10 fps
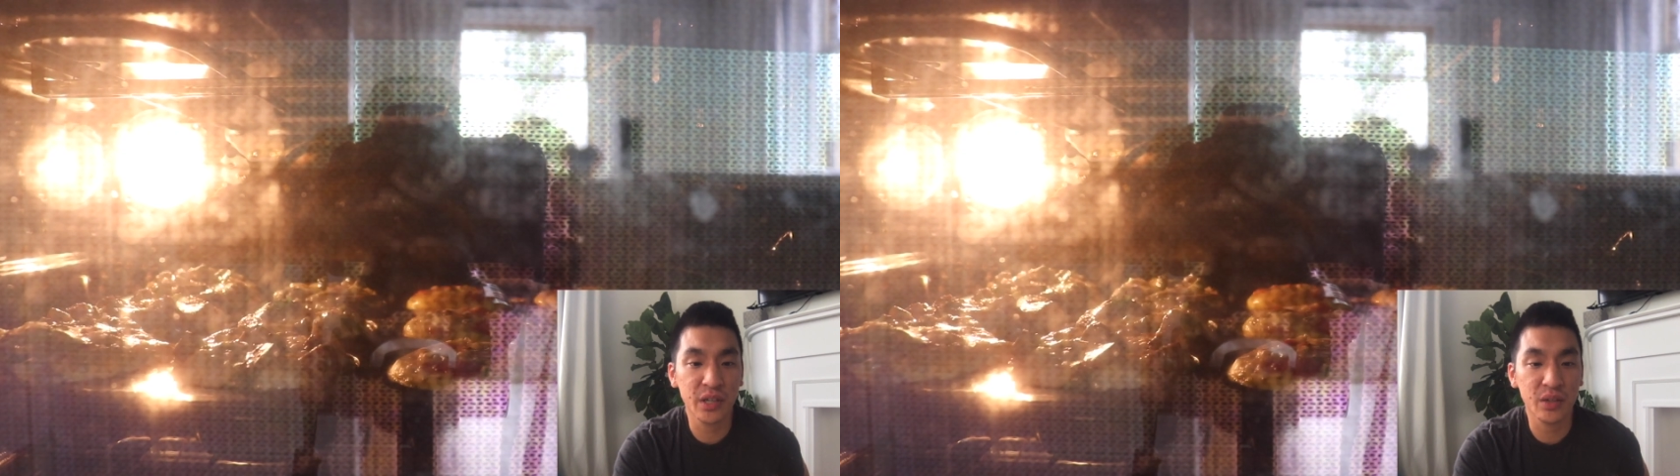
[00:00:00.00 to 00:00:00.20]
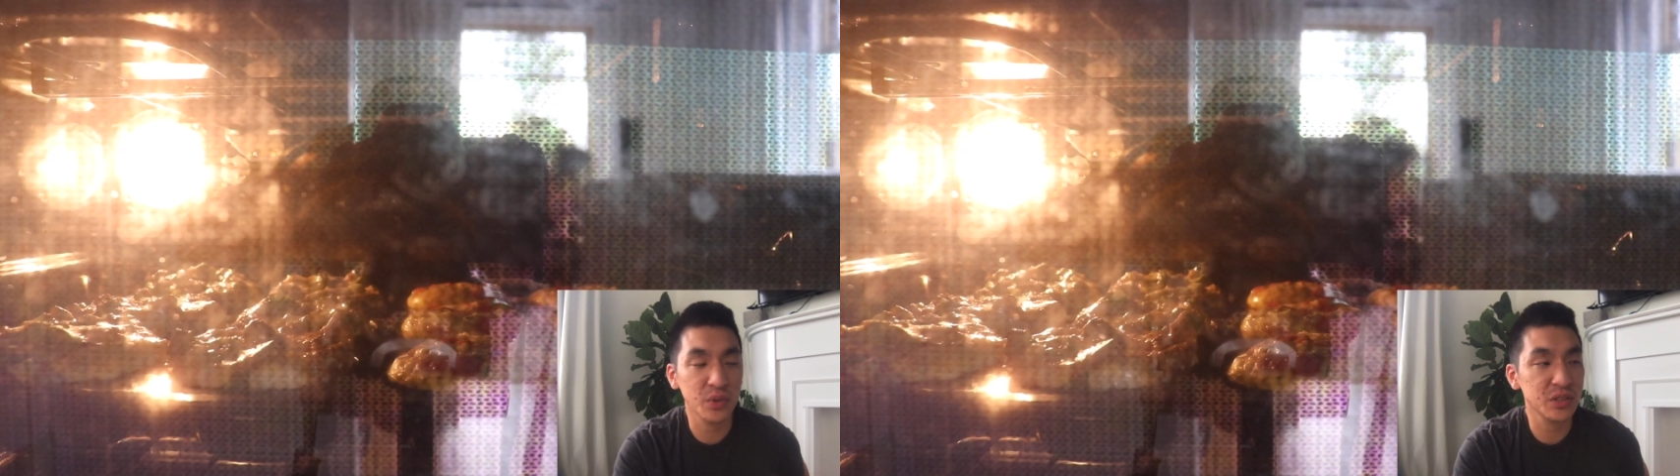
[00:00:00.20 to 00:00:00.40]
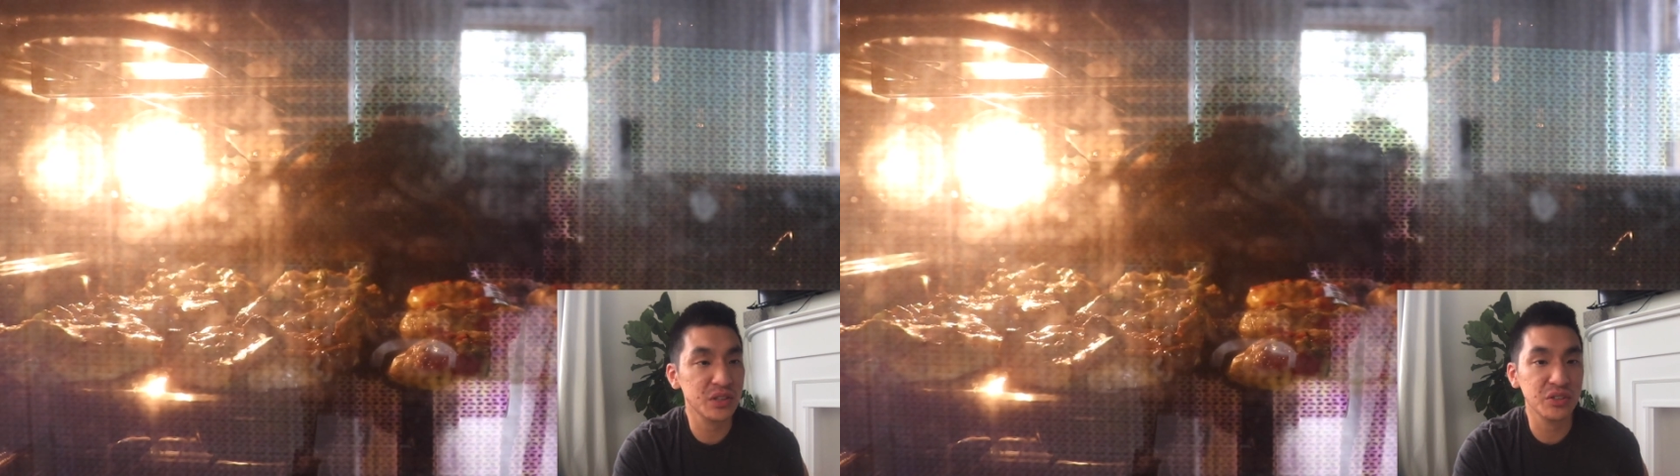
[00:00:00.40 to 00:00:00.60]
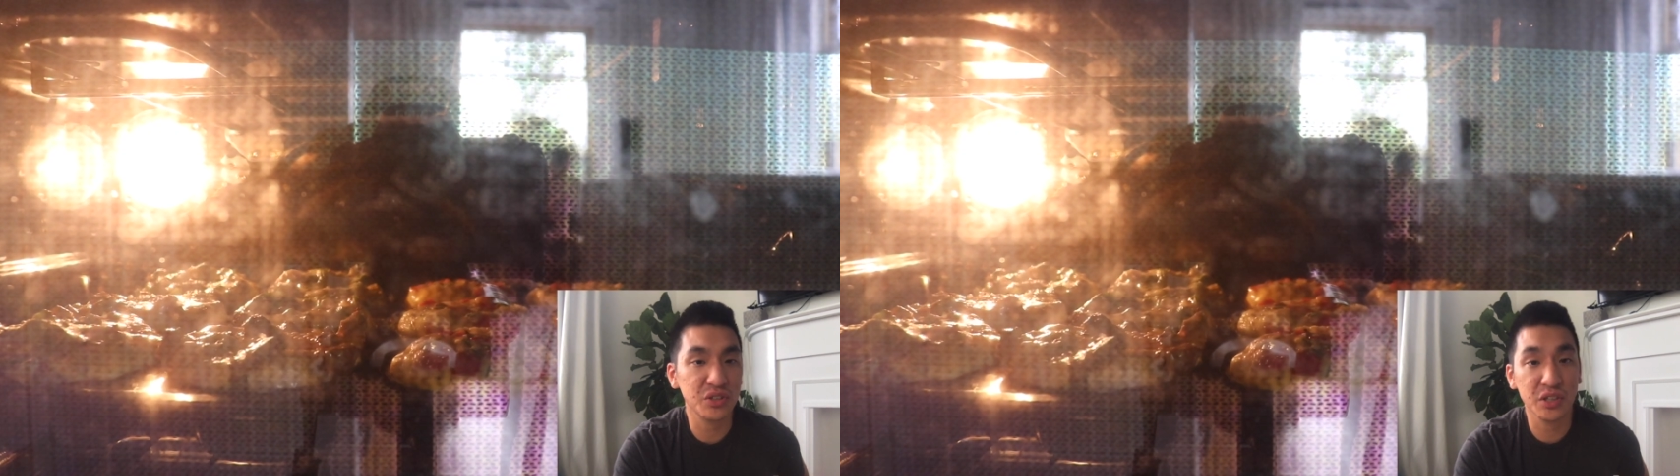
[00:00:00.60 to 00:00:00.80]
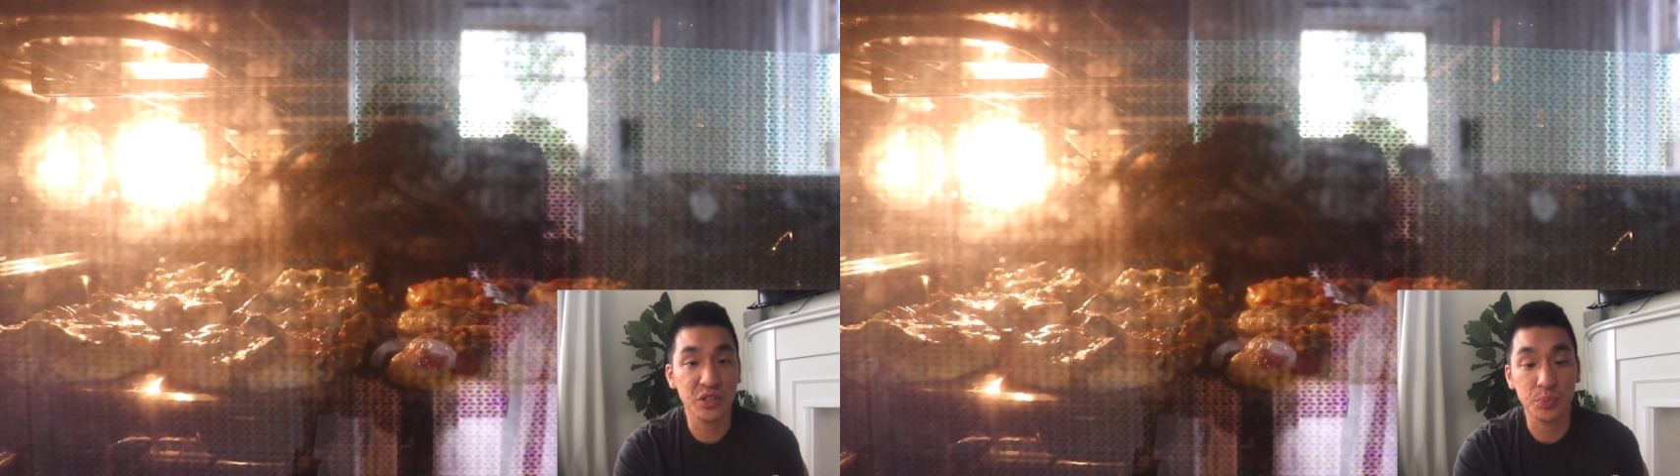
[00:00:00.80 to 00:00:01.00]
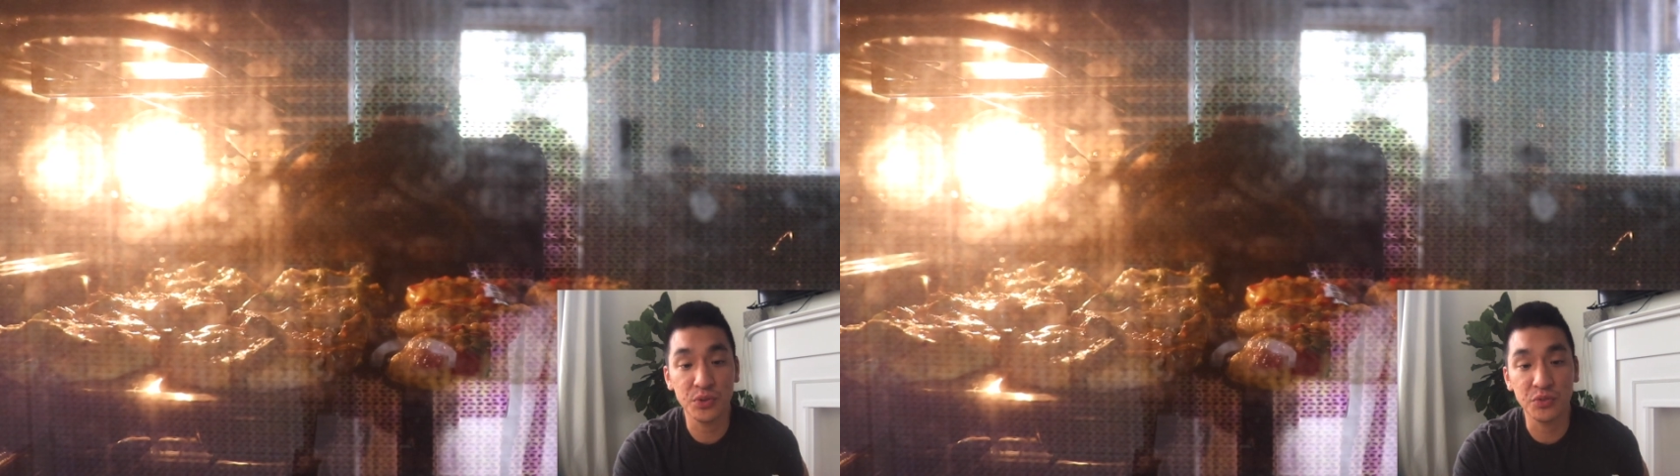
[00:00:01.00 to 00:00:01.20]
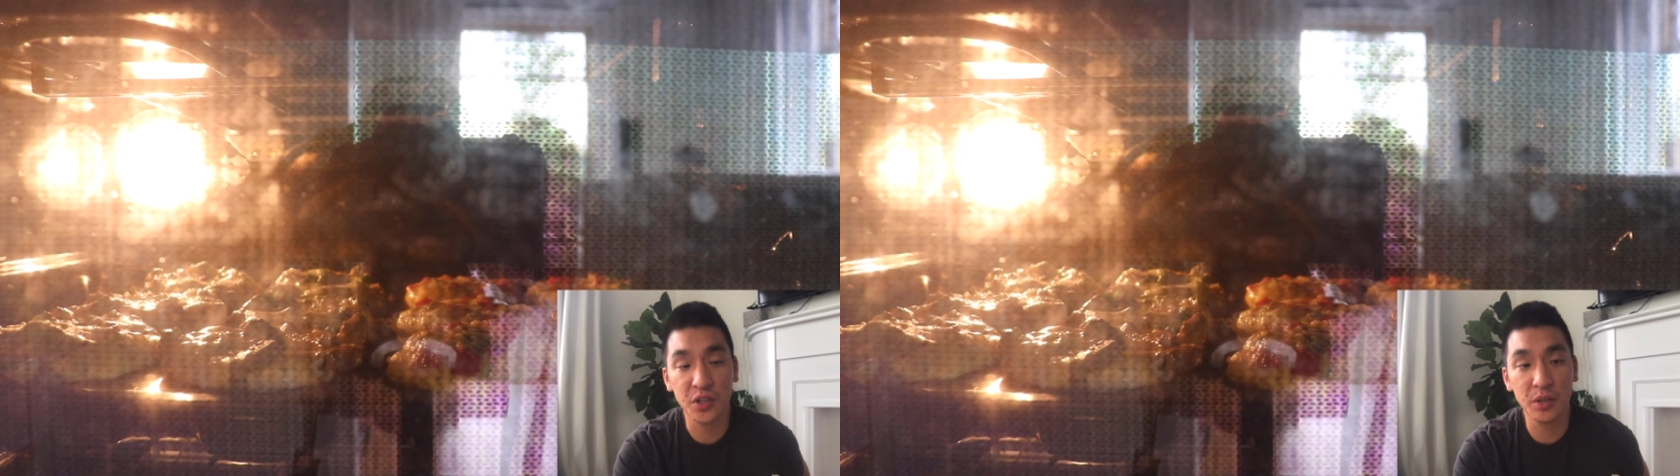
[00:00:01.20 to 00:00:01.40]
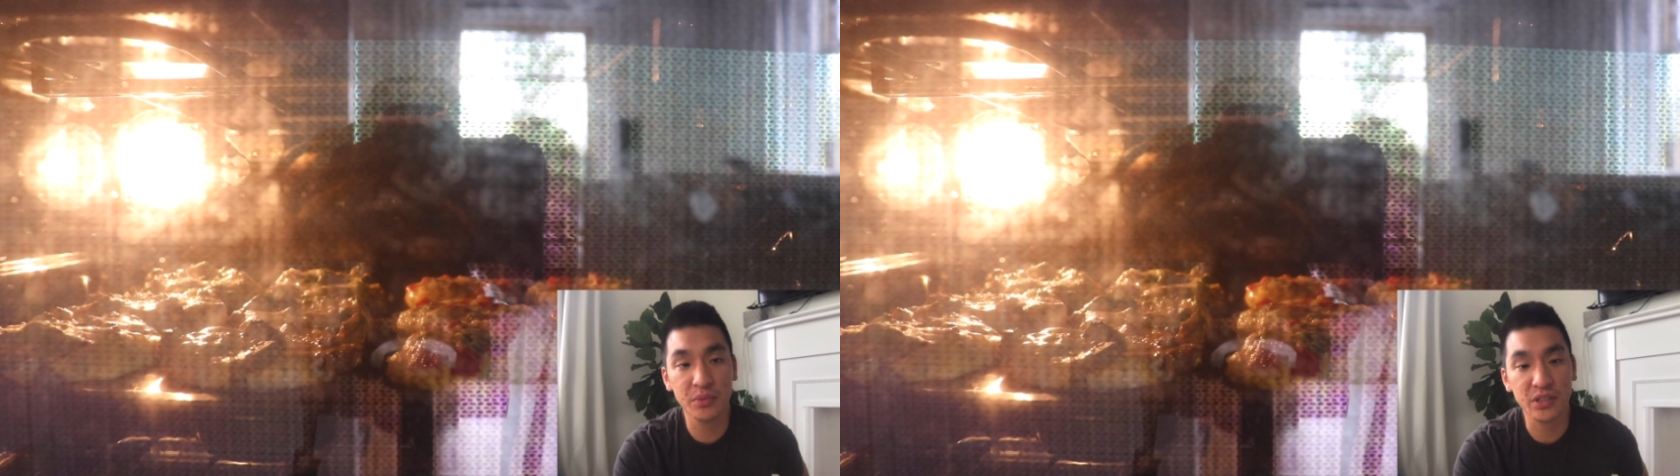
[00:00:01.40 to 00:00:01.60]
and once they started to poof
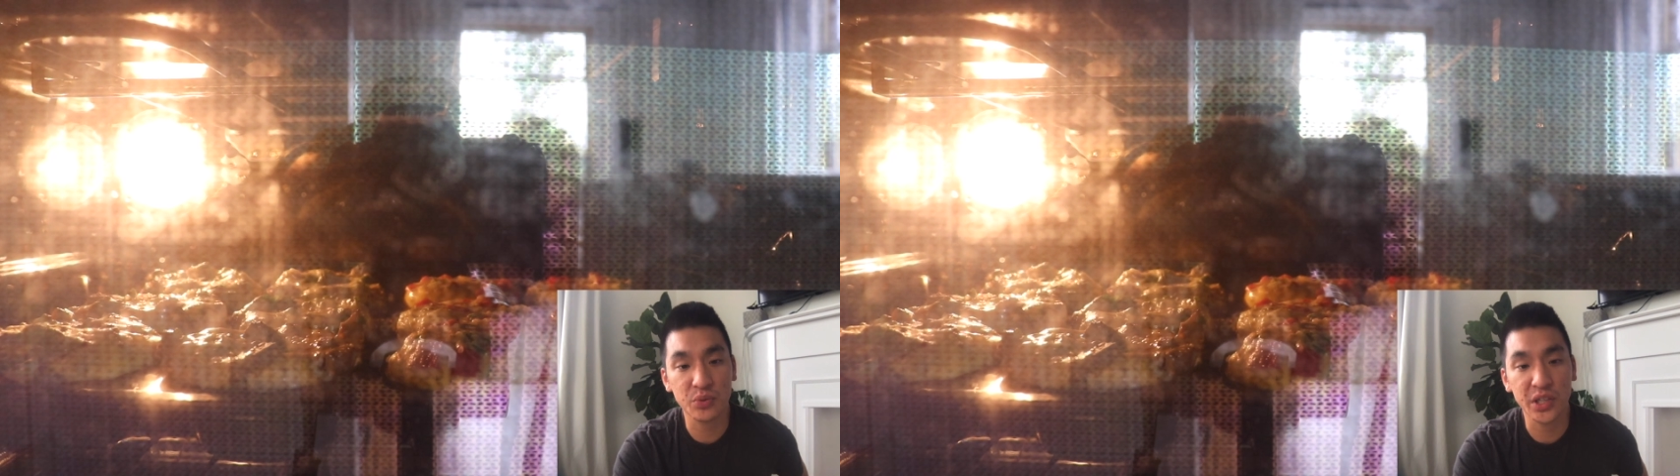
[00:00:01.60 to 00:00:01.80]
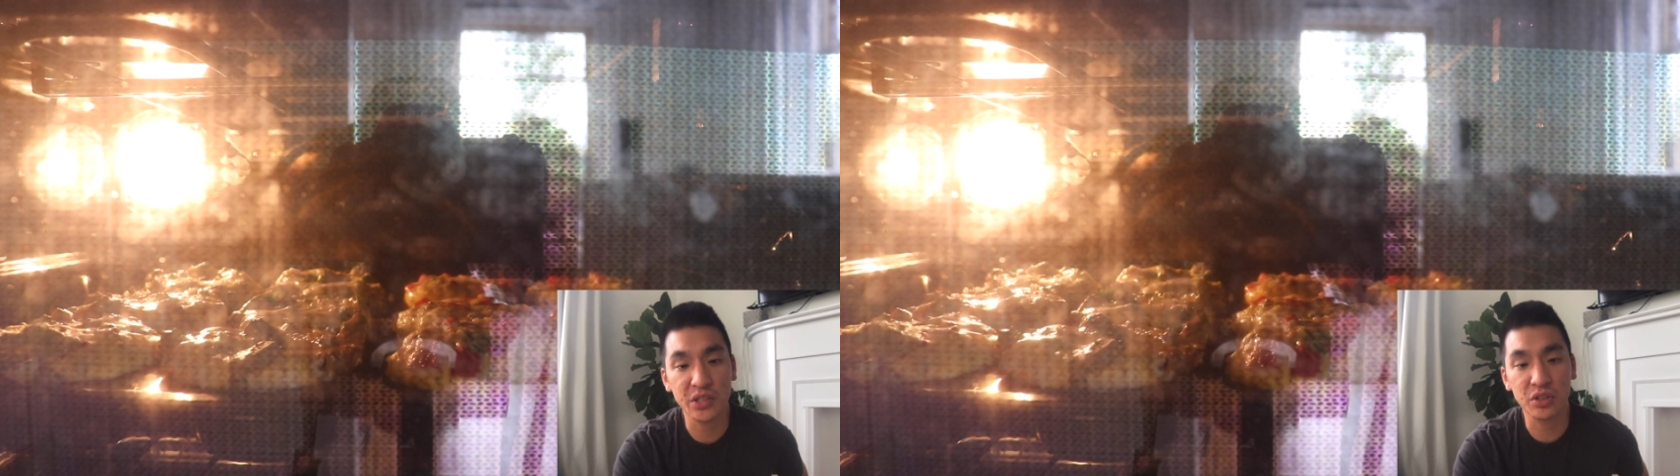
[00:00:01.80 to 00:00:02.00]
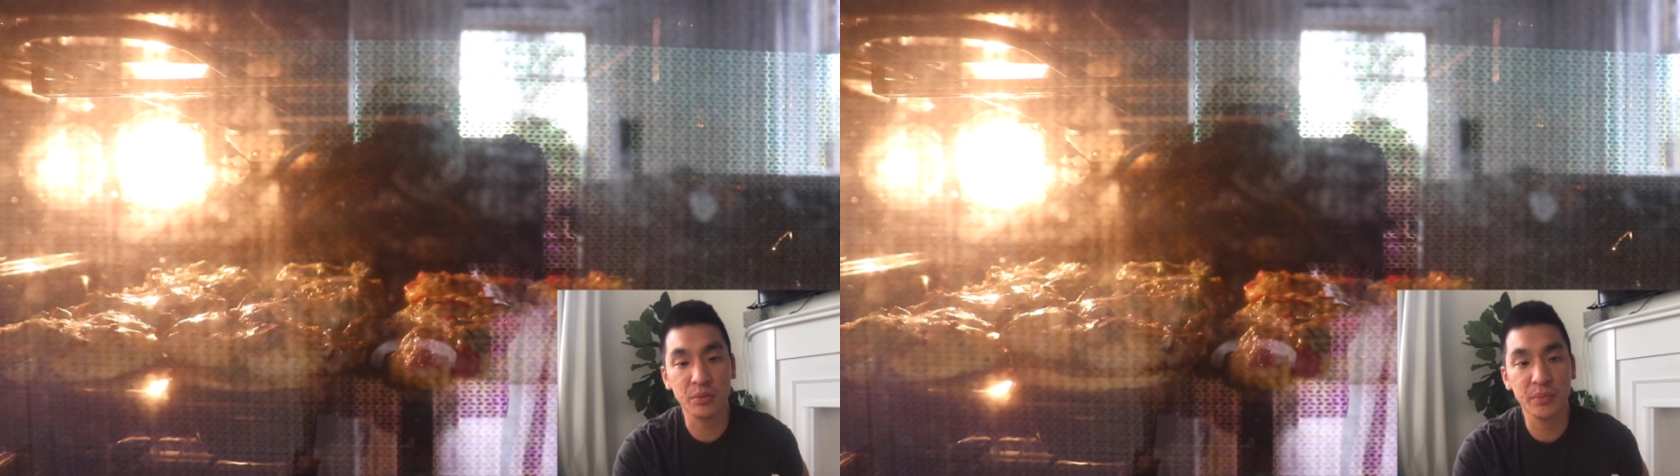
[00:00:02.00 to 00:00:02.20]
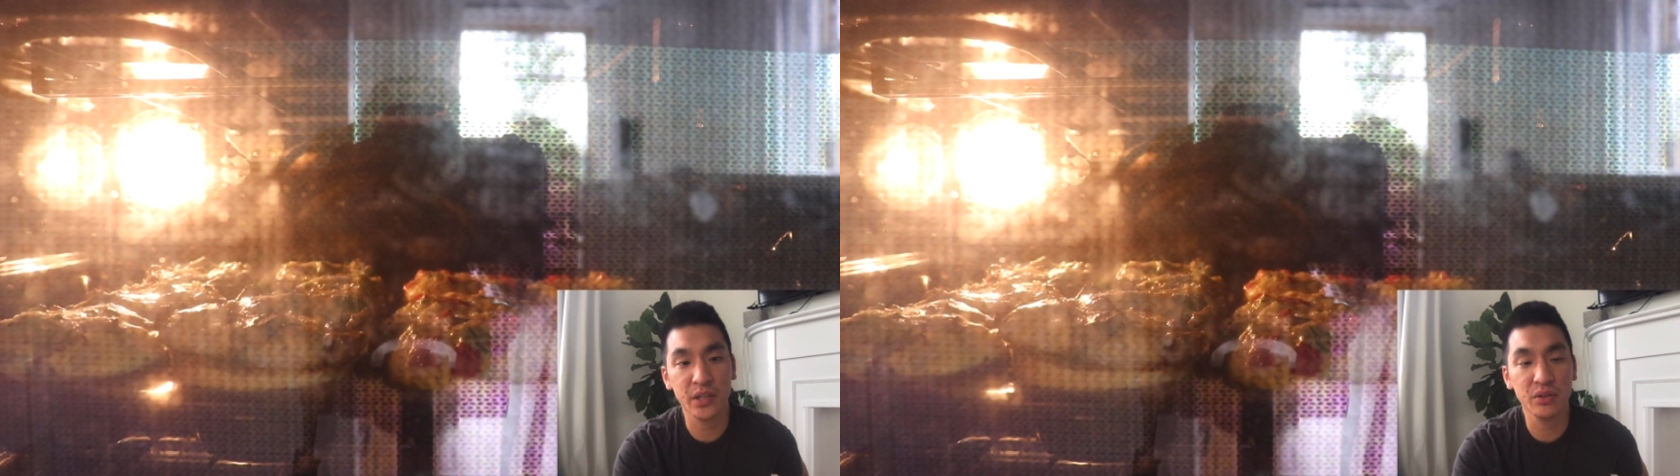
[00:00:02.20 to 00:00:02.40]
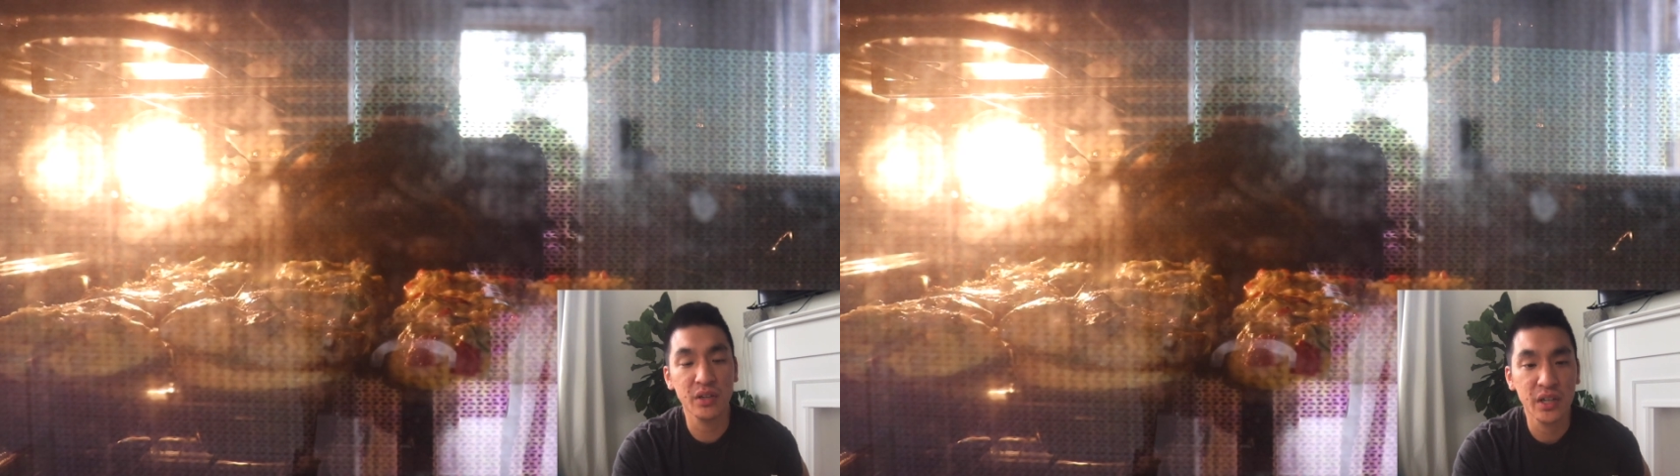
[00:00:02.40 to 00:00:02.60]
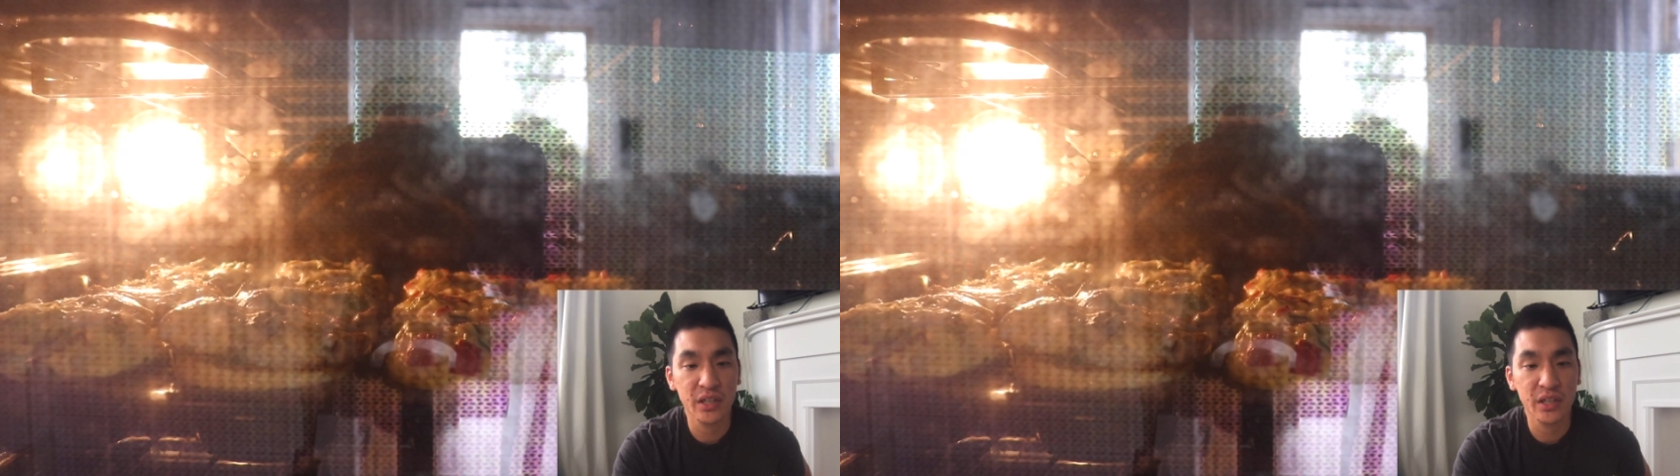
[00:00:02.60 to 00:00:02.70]
up, that's when I took them out.